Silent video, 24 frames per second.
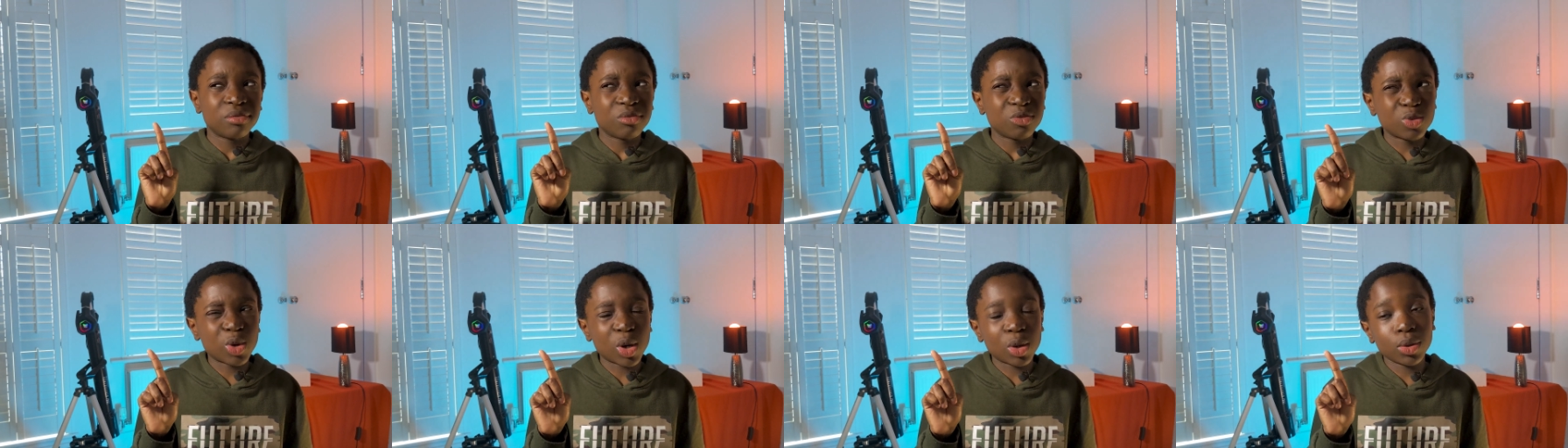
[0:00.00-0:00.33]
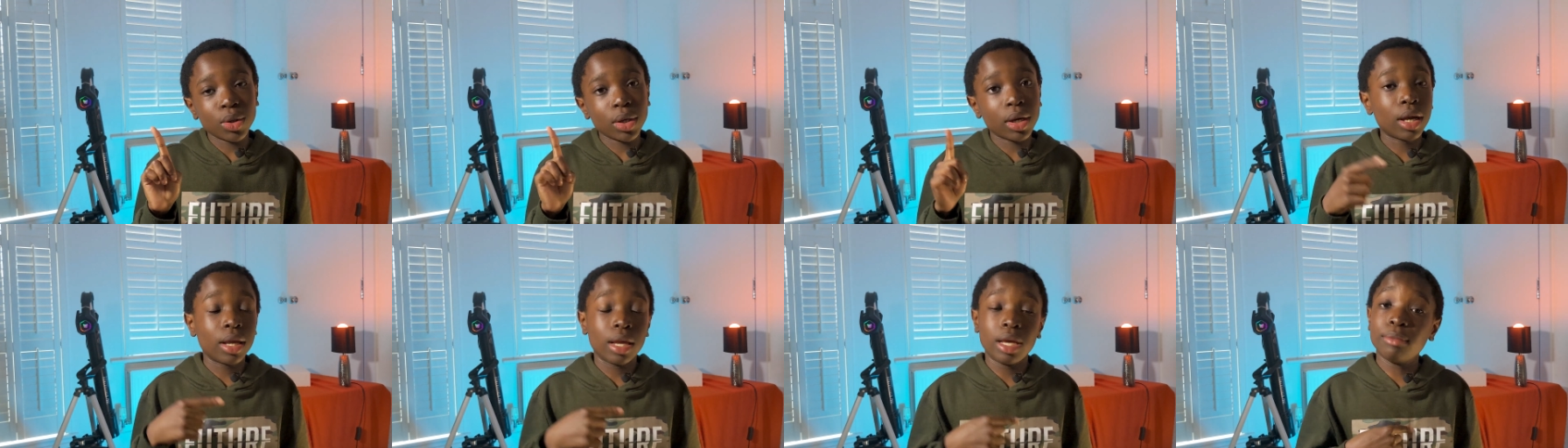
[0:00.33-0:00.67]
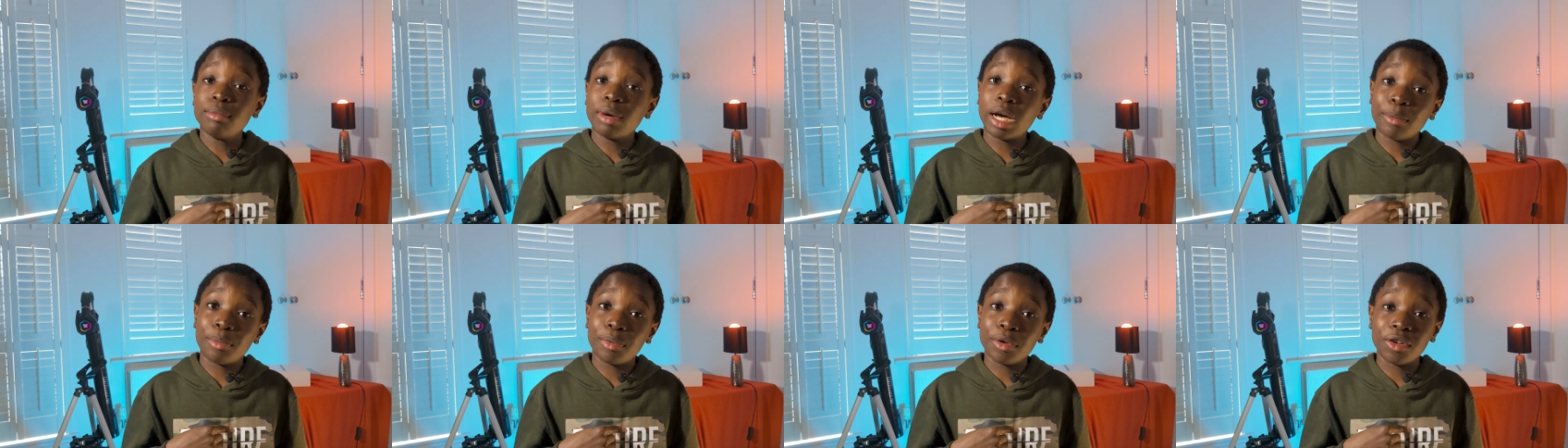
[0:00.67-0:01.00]
well, in
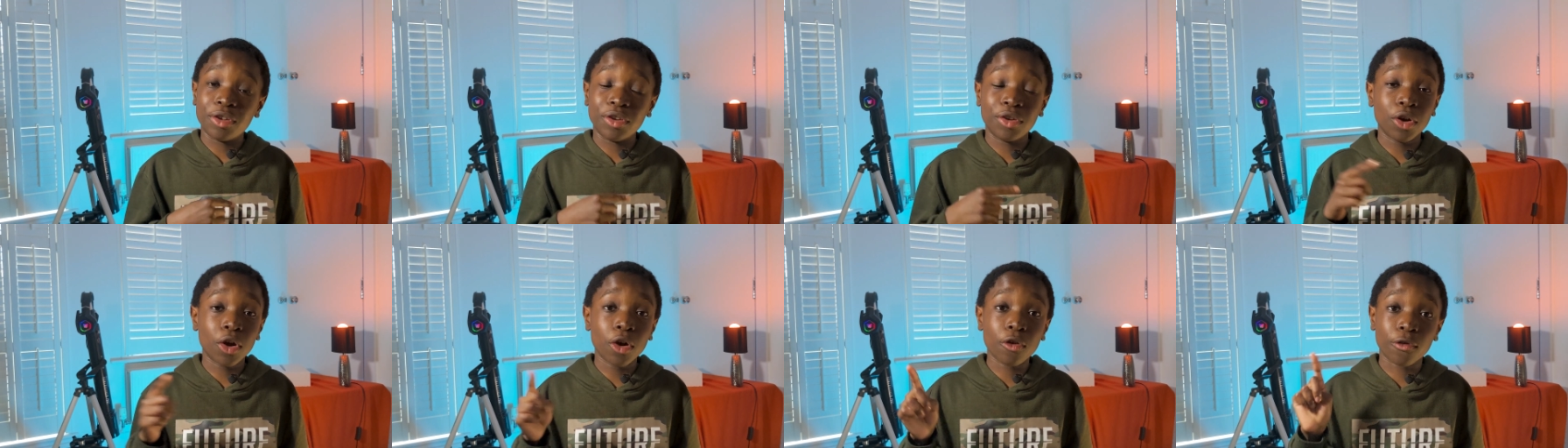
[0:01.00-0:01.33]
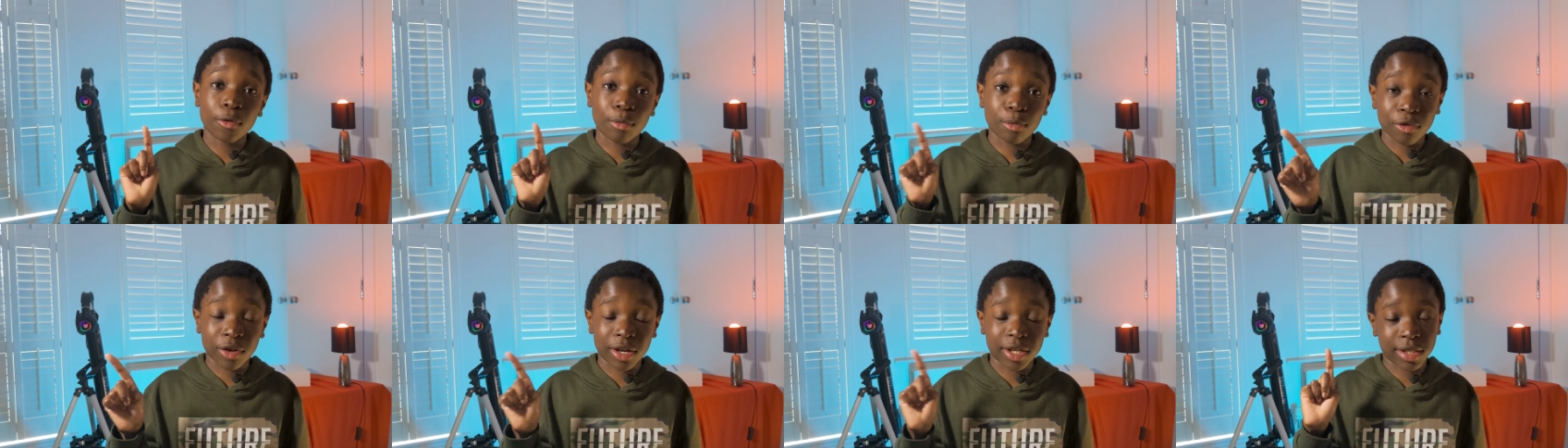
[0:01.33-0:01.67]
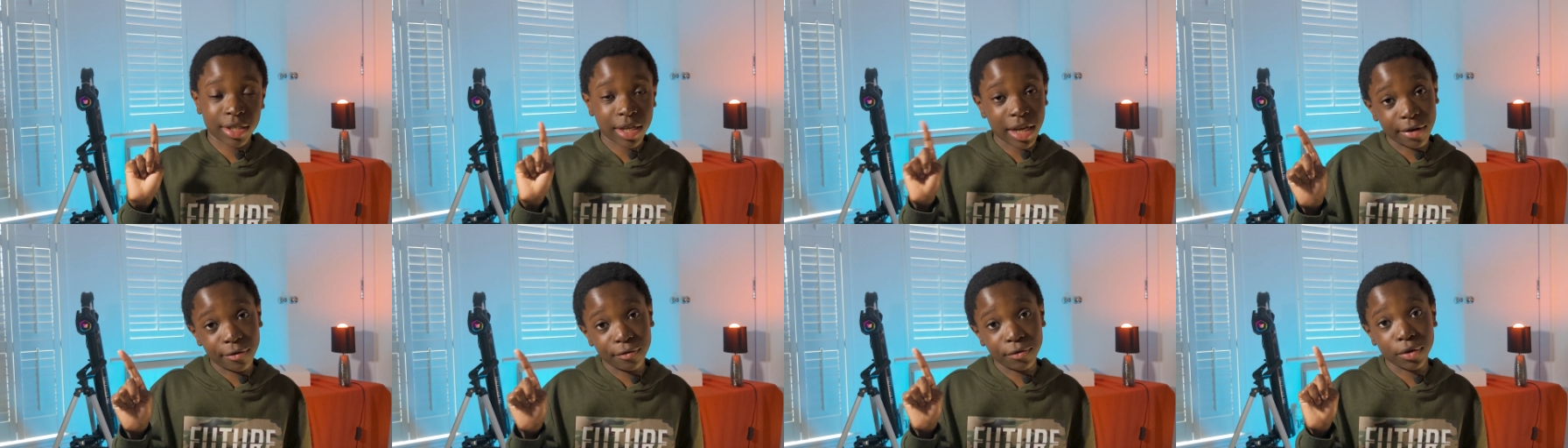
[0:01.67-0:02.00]
my opinion,
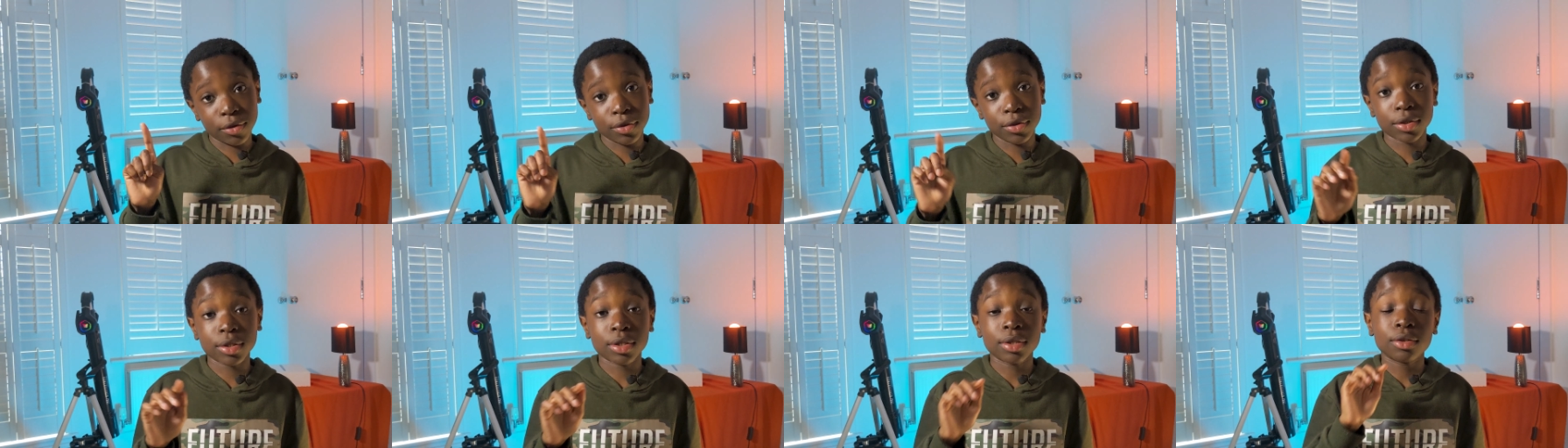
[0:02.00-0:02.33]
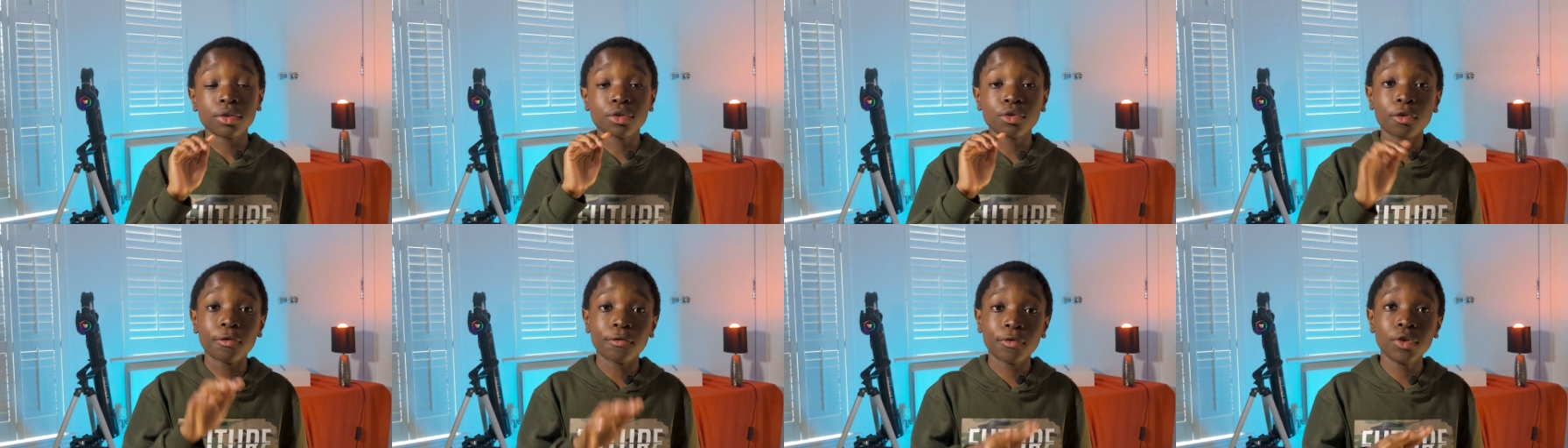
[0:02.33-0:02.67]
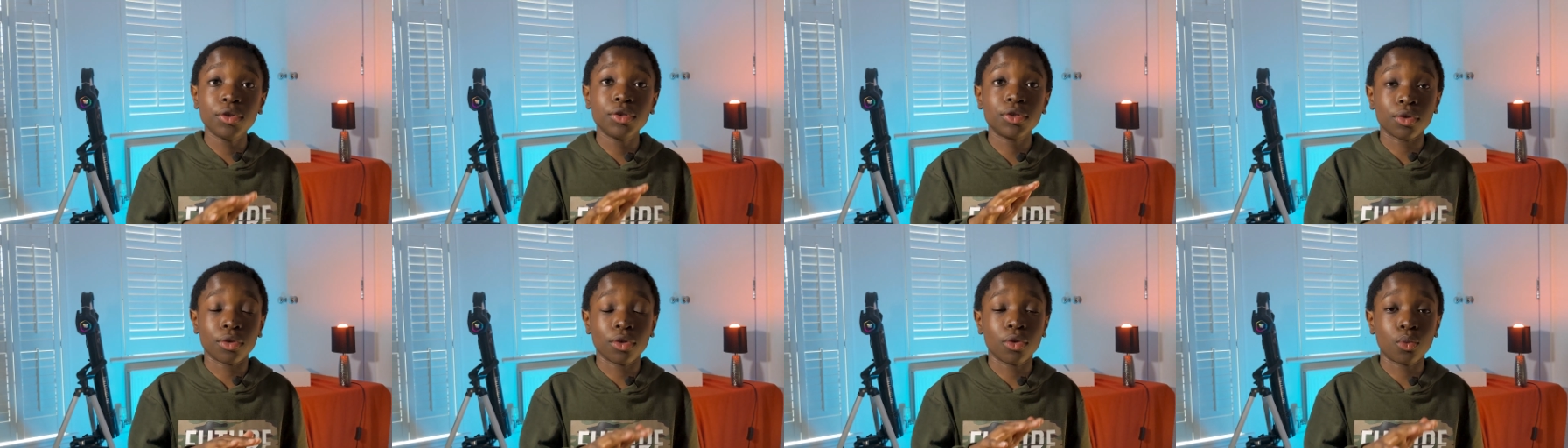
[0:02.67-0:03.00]
overpriced headphones. The
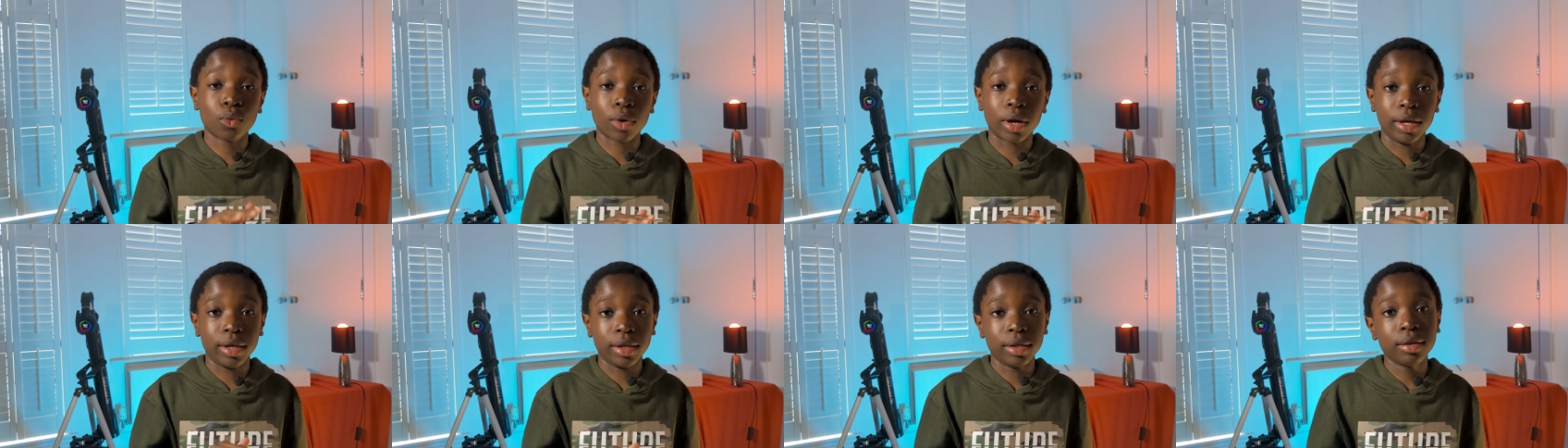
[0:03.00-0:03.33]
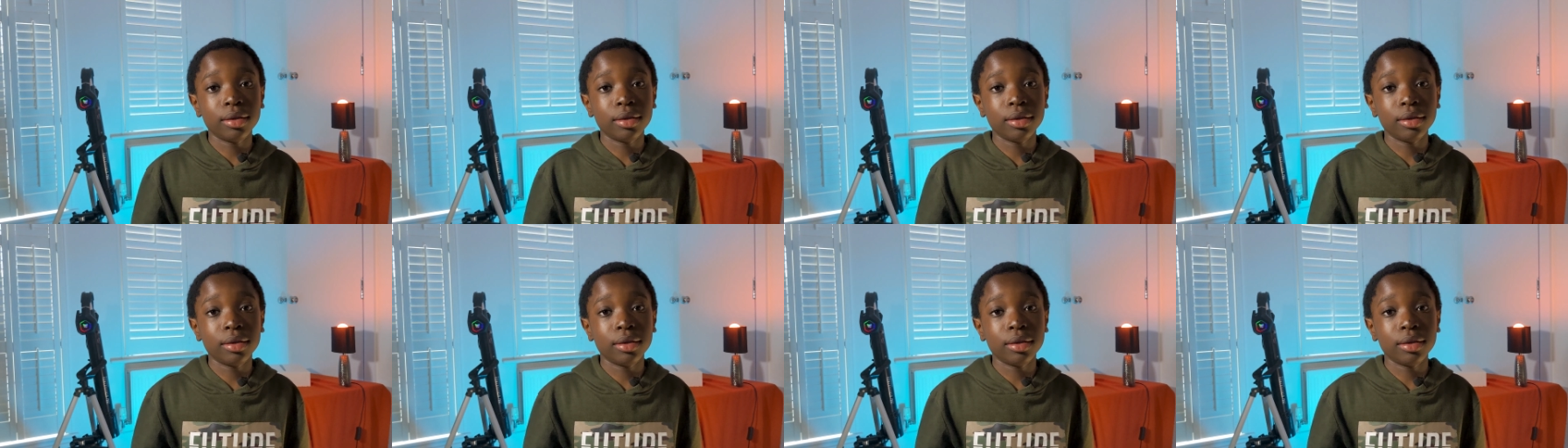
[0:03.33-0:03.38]
review's on the way.